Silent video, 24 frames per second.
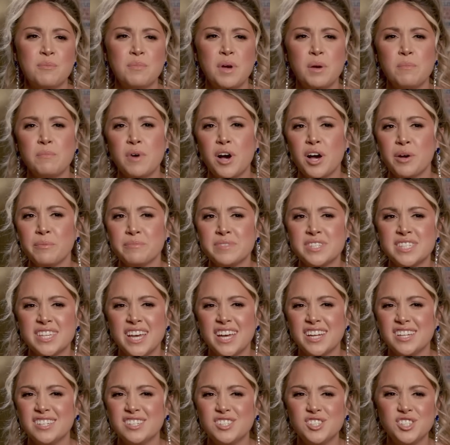My mom
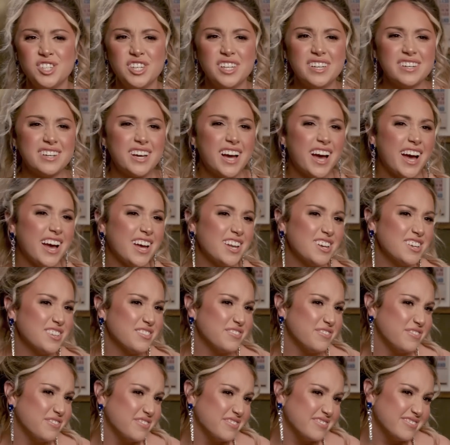said she kind of
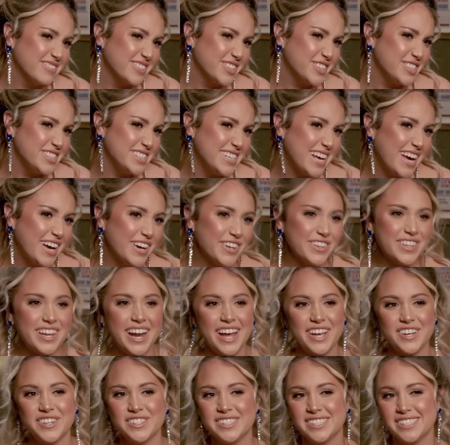could tell that
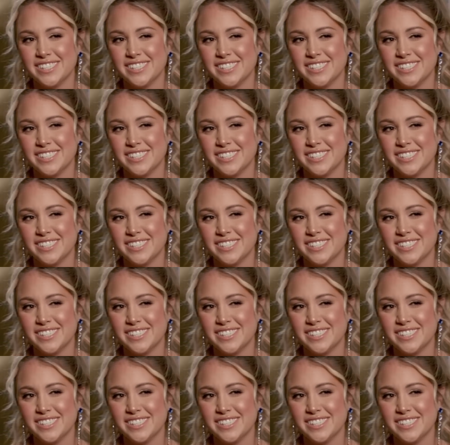I could